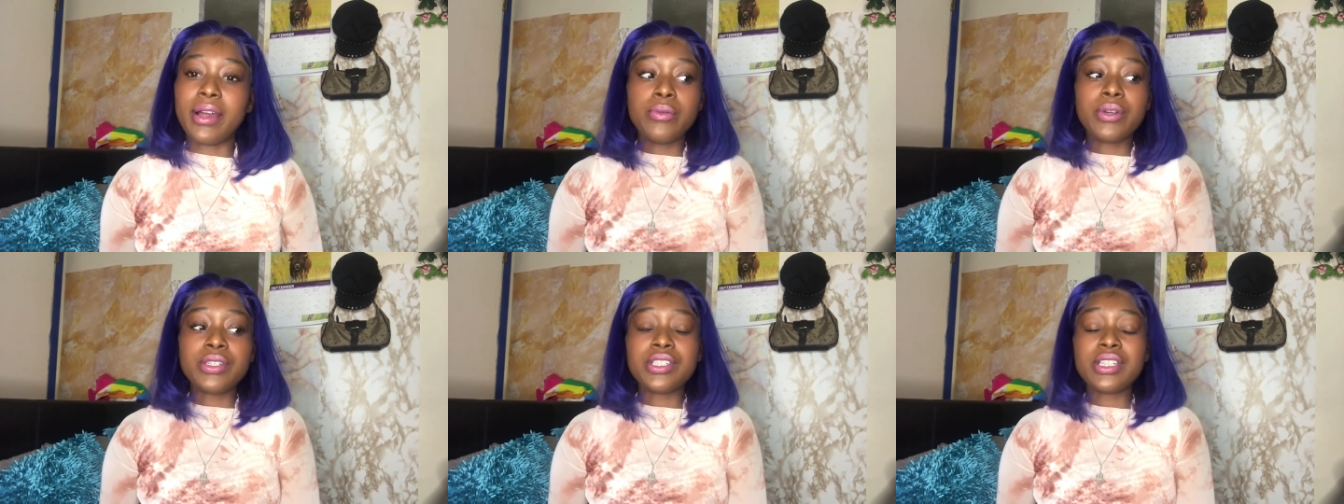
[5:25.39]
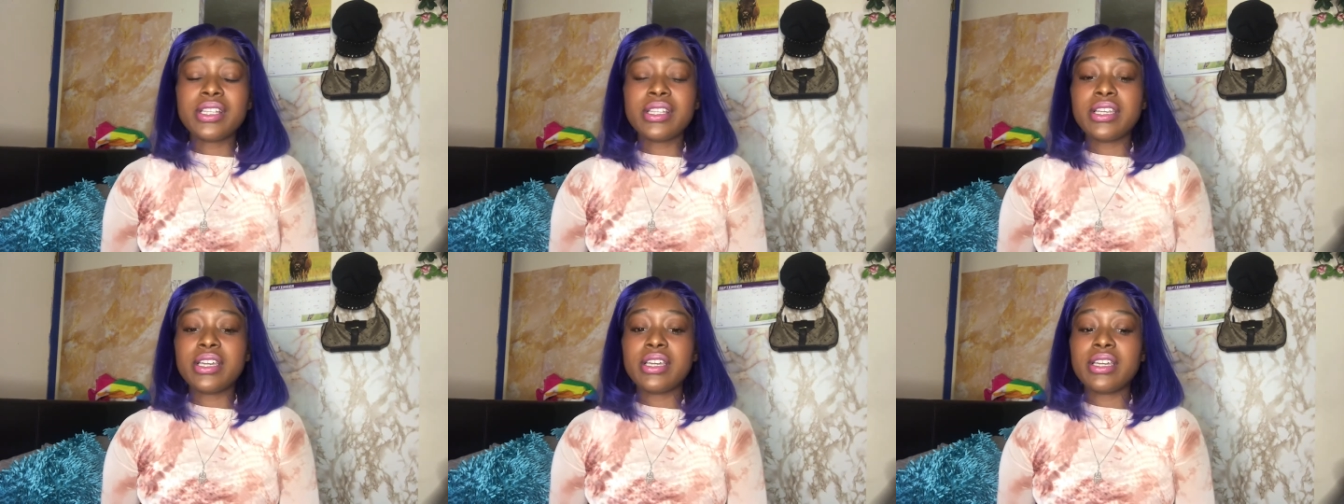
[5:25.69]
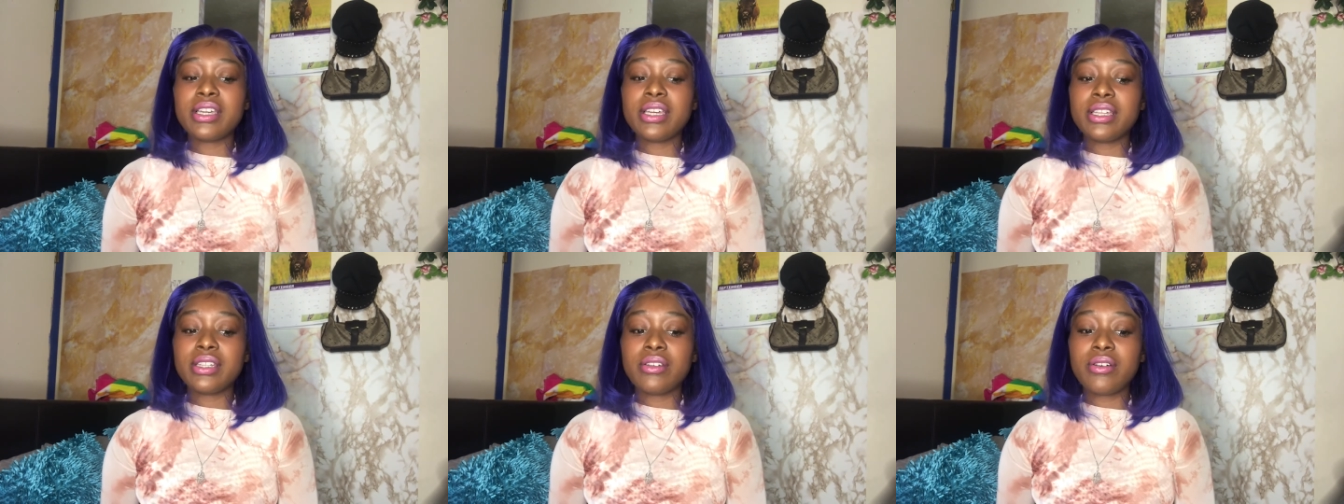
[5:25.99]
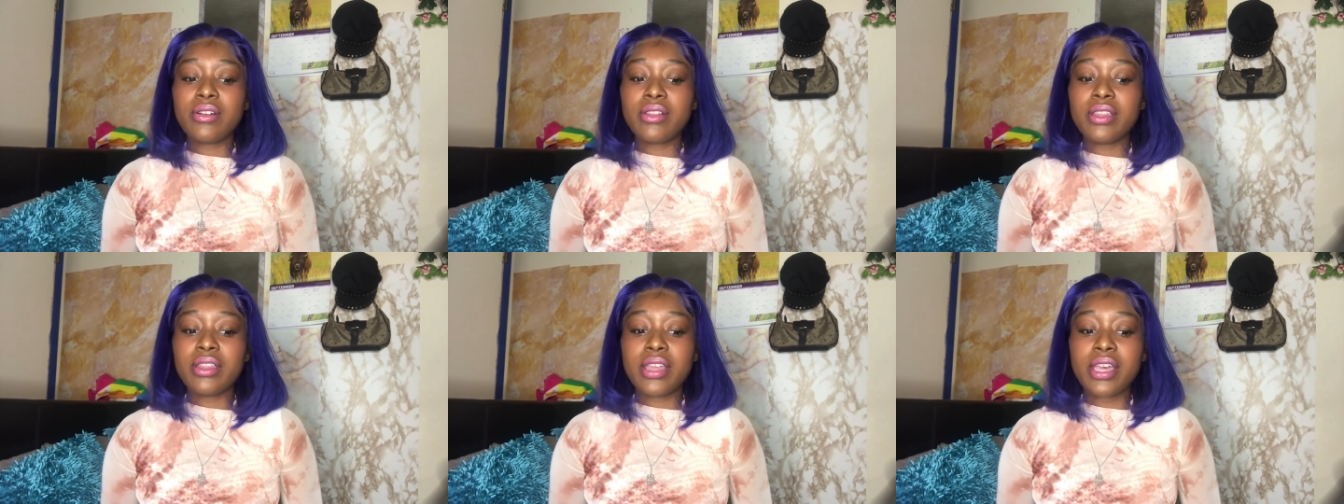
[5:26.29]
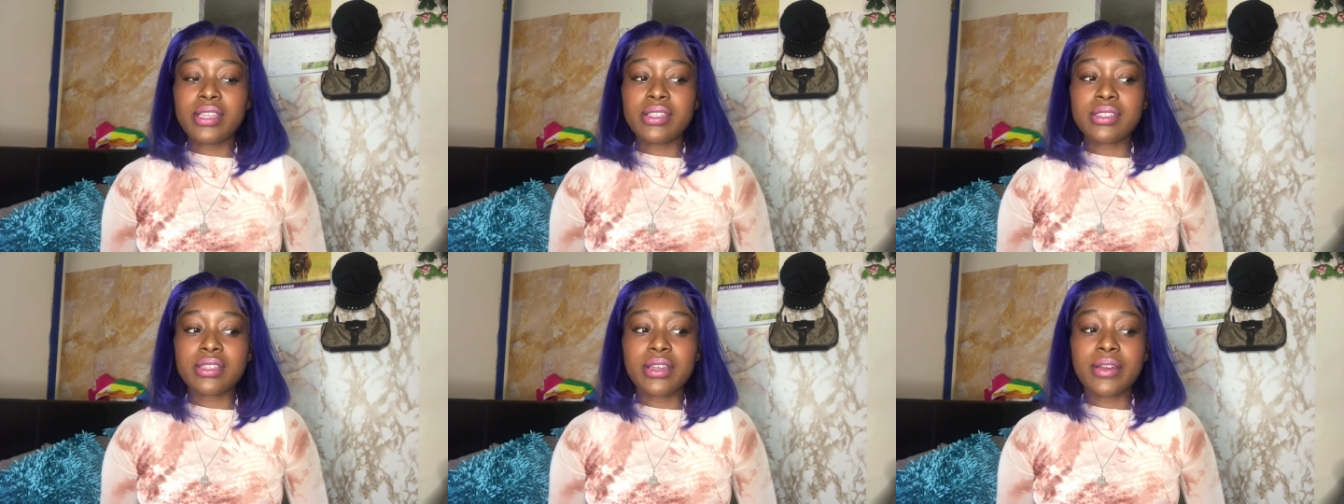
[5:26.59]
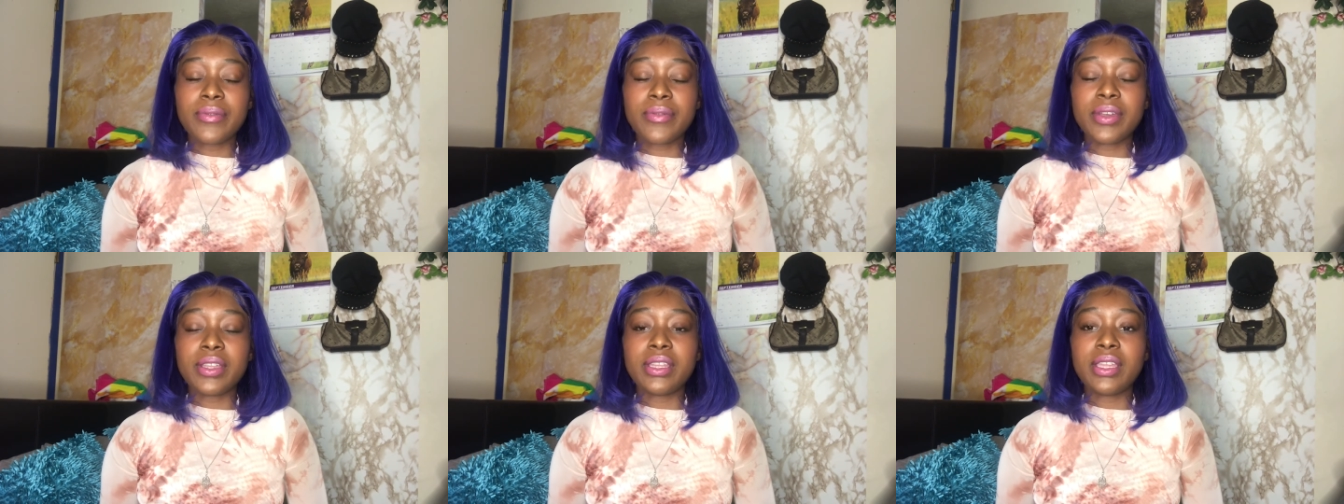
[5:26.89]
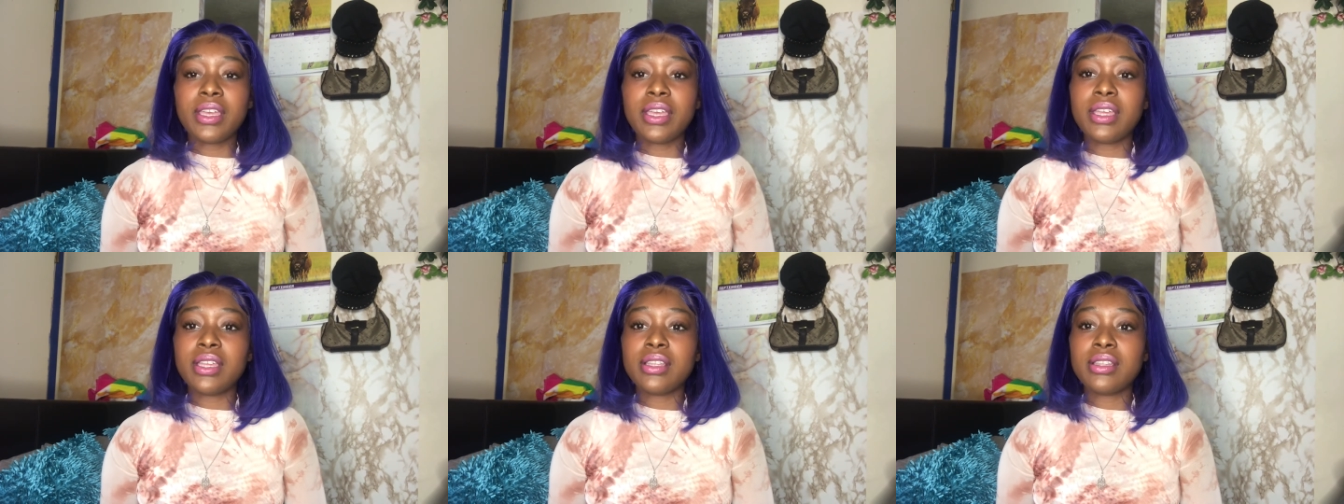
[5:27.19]
we're chilling and all of that stuff and
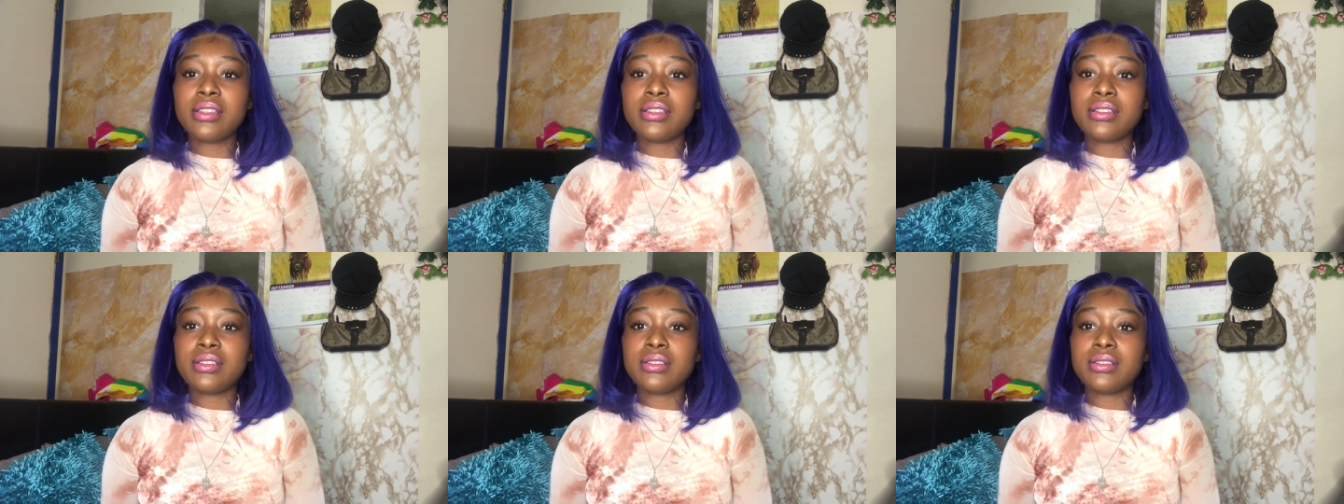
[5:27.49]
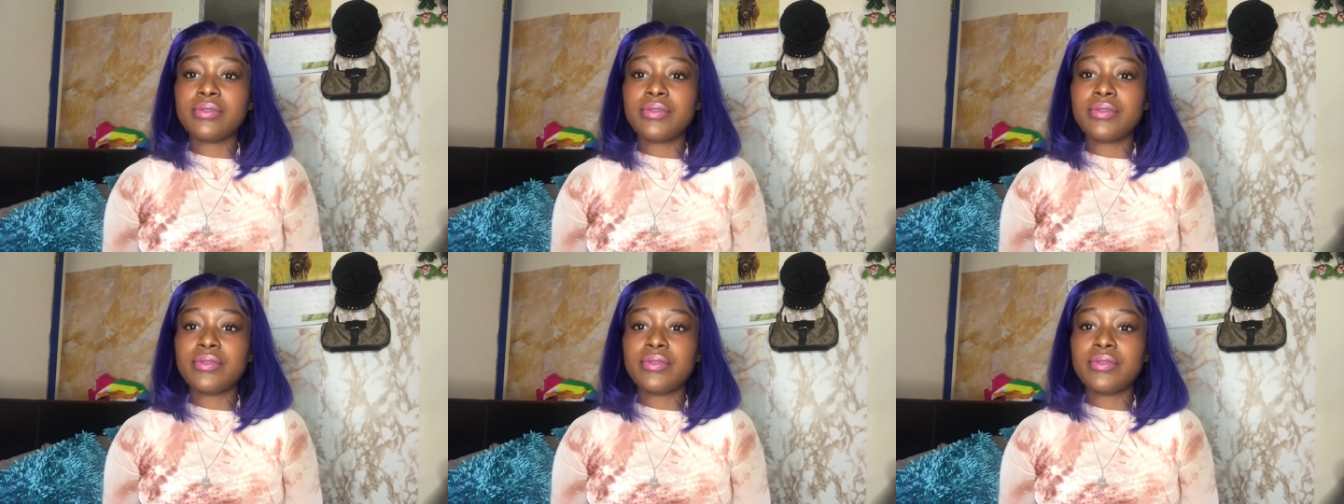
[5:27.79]
then